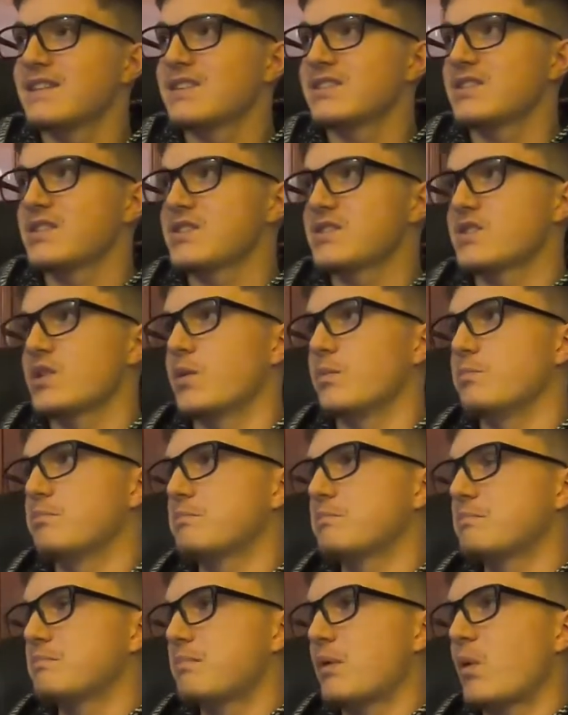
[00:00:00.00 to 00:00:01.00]
just so
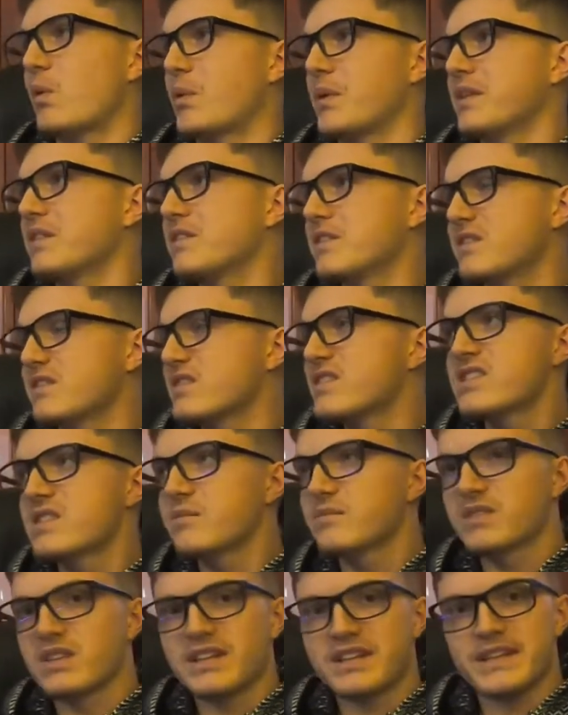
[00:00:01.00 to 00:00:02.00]
pointless
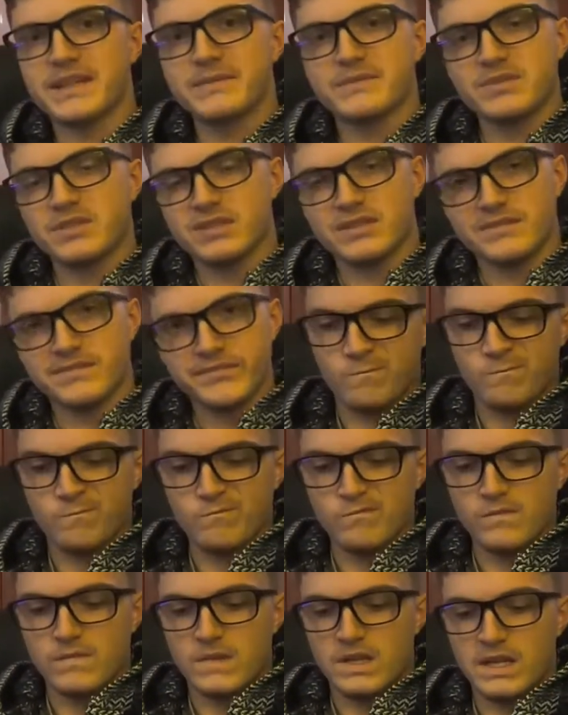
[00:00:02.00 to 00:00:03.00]
sometimes.
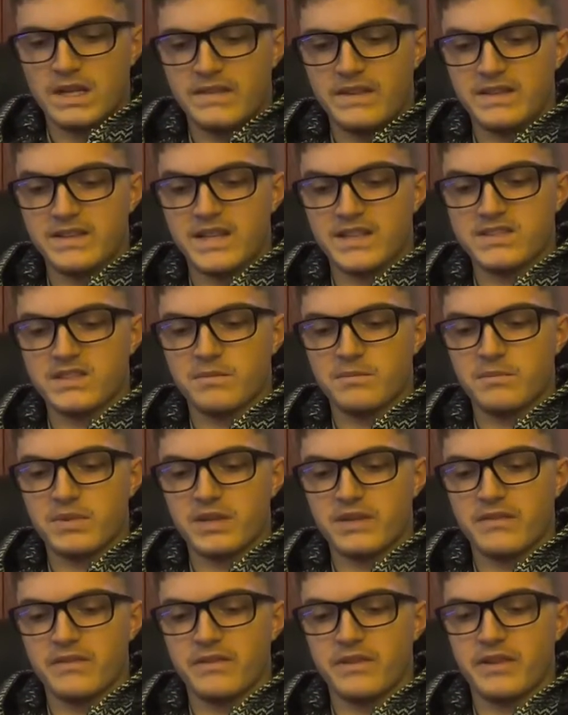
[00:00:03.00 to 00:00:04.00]
I think that's a
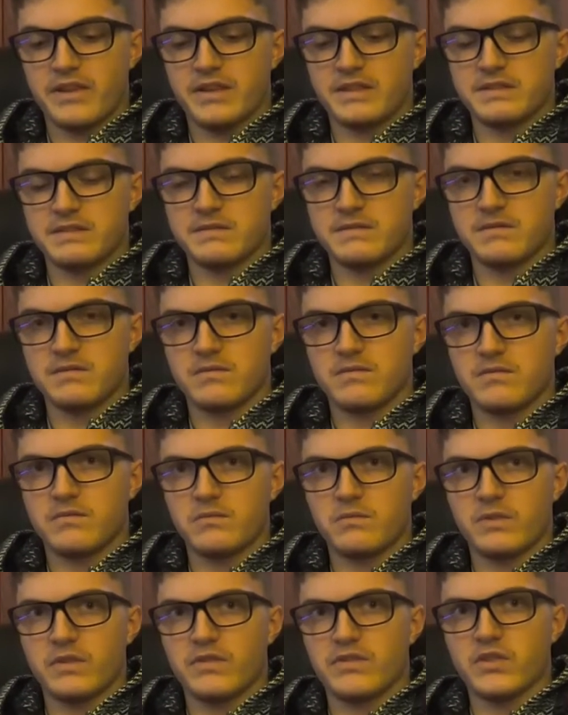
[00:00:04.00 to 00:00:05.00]
big thing
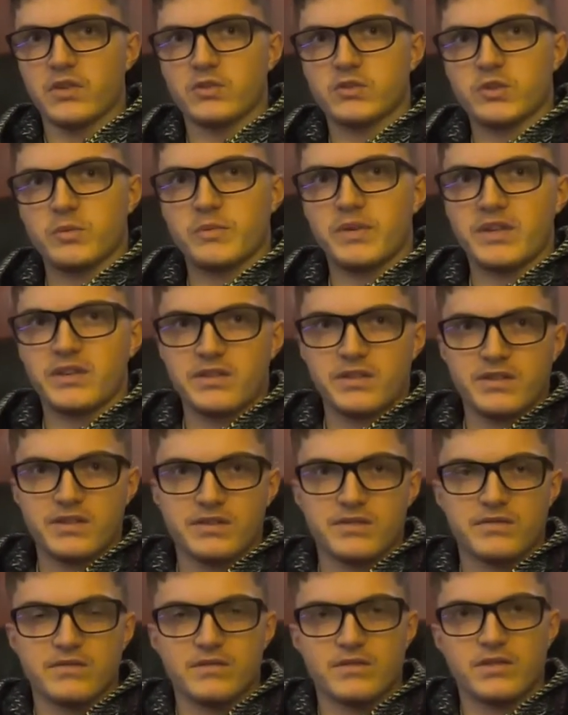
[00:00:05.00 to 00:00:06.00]
with social
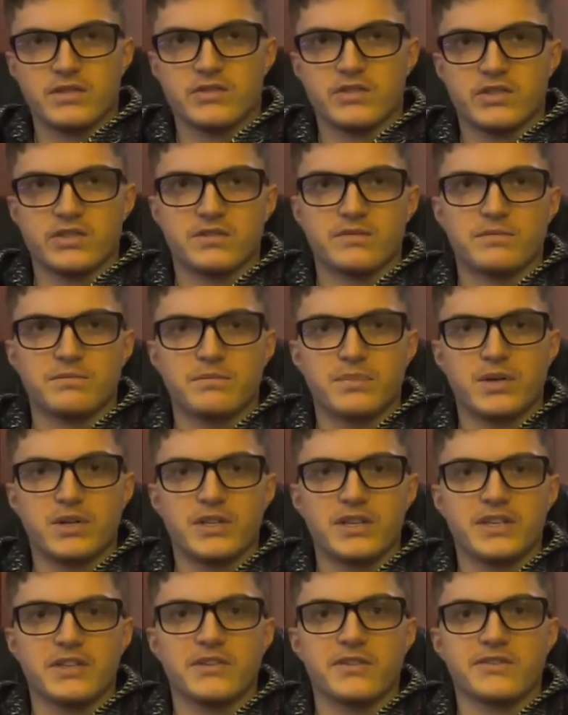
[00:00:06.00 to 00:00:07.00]
media. It's just
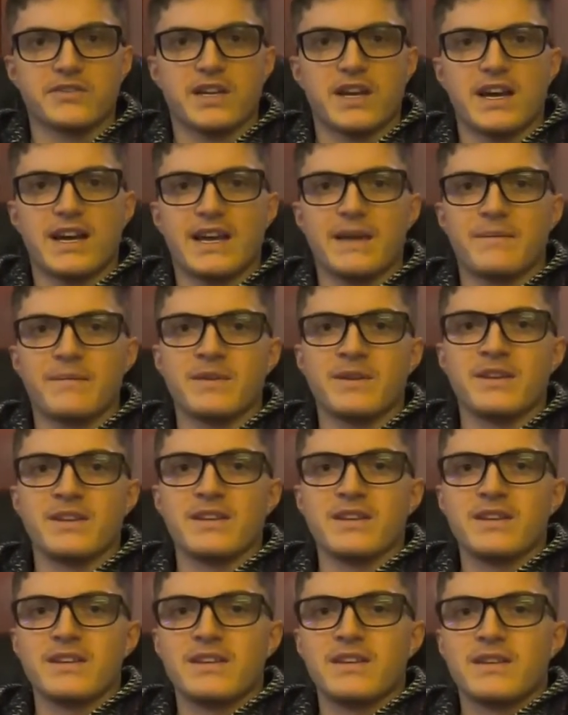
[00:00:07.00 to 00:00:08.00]
putting your time
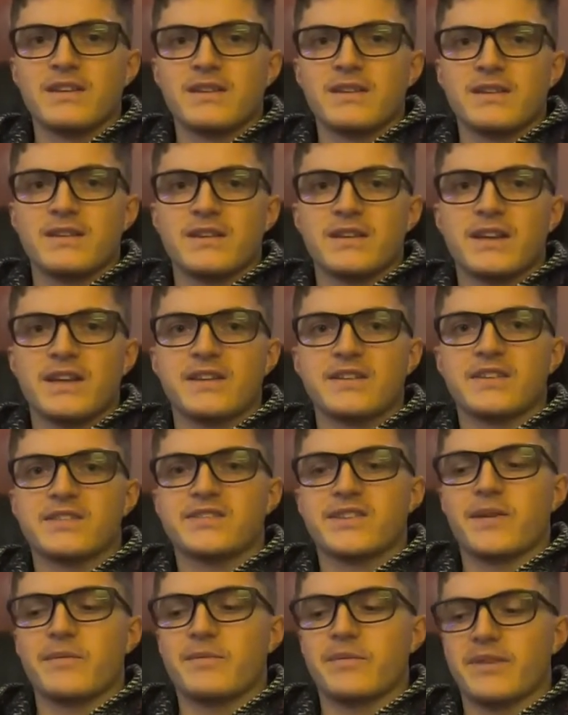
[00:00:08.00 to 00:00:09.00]
into
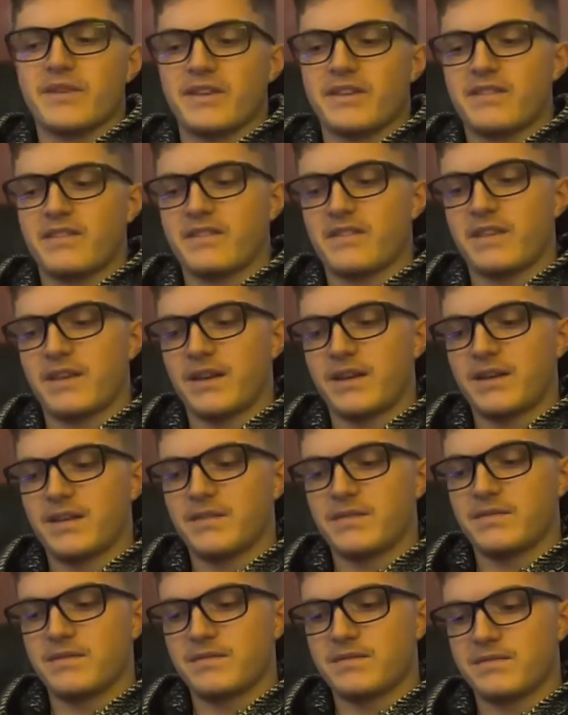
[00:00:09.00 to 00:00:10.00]
something that,
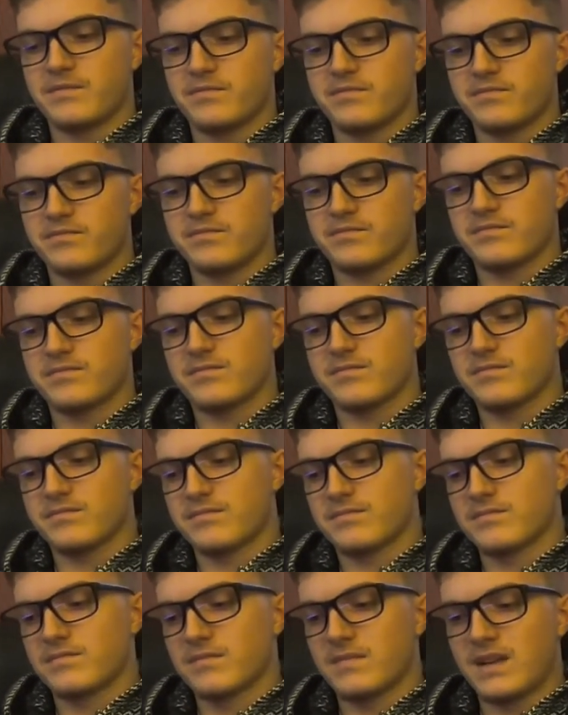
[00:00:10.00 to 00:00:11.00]

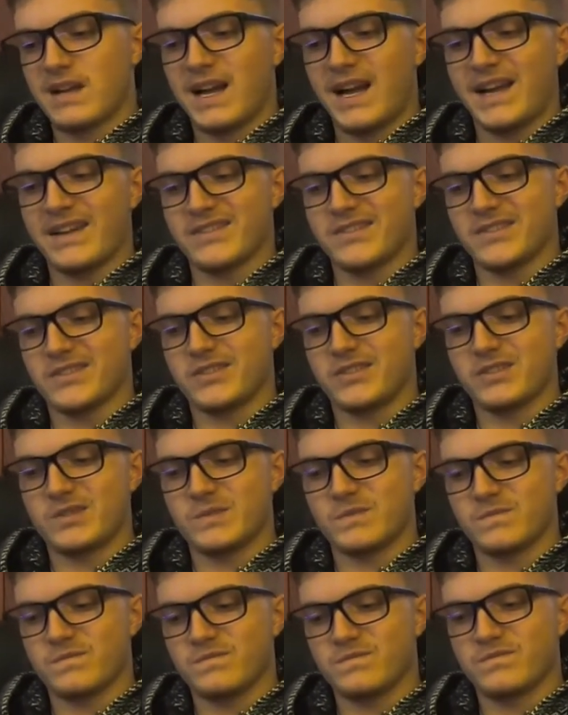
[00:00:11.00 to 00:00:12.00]
I don't know,
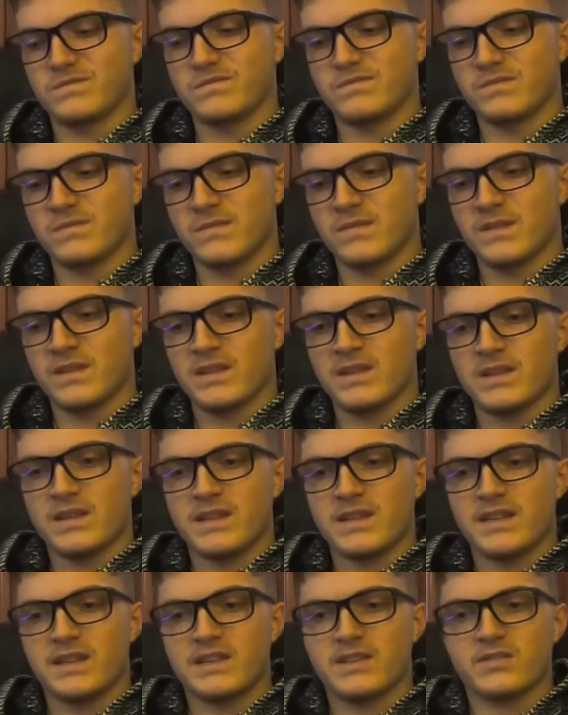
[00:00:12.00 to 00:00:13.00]

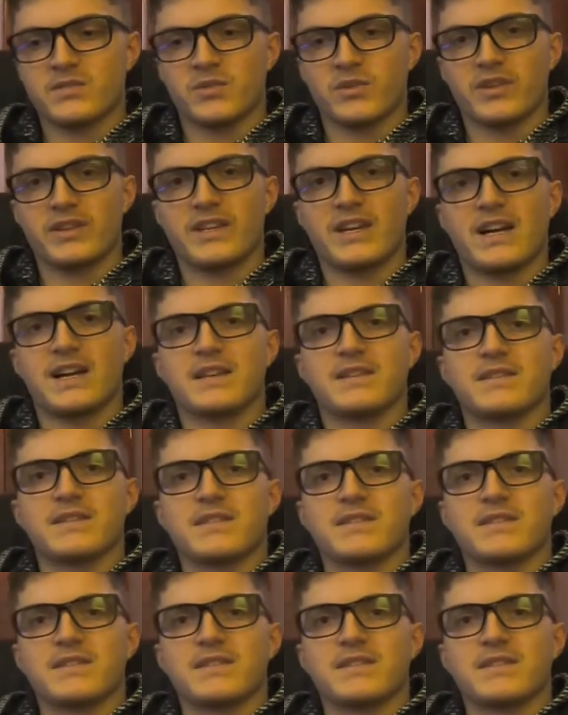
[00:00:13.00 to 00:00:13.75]
it's really not